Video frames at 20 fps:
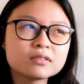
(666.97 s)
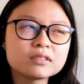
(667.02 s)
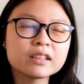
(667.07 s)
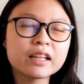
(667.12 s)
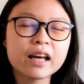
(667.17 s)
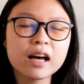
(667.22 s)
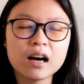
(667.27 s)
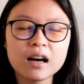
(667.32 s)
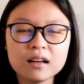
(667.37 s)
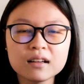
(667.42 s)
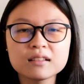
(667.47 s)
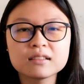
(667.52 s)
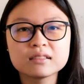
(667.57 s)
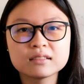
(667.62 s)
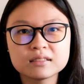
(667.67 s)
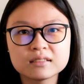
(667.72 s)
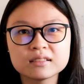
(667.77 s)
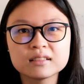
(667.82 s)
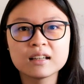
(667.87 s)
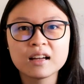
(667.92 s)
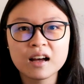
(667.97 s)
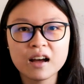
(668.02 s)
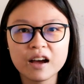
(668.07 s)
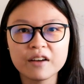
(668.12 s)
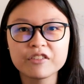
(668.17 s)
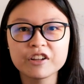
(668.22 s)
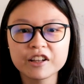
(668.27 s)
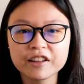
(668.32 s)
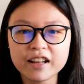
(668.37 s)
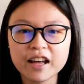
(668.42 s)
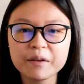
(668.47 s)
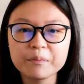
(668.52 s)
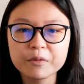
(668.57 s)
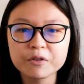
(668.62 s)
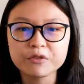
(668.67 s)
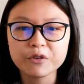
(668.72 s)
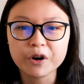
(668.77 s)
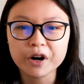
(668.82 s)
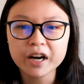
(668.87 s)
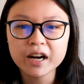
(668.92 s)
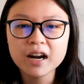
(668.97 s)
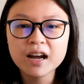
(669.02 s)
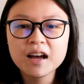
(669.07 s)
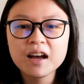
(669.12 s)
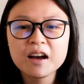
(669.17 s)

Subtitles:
Yeah, I've done that before.